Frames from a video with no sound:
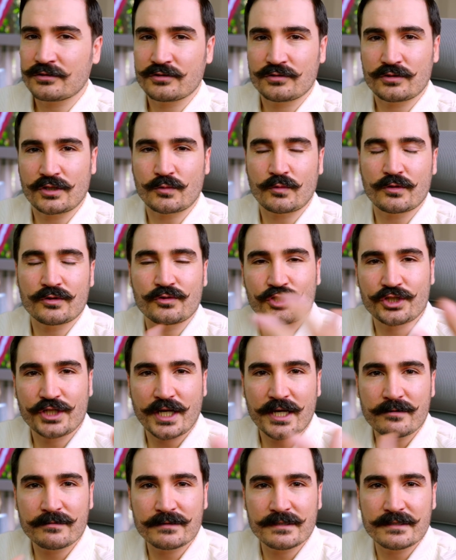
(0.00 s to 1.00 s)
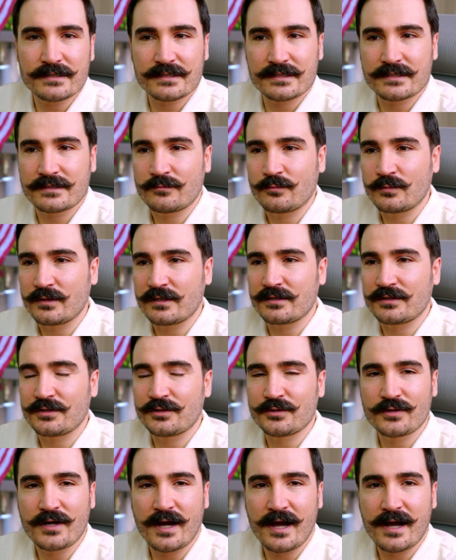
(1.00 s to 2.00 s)
just want to share this with
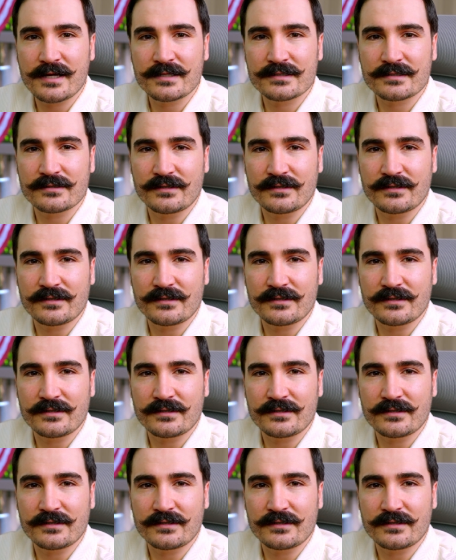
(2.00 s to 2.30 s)
you guys.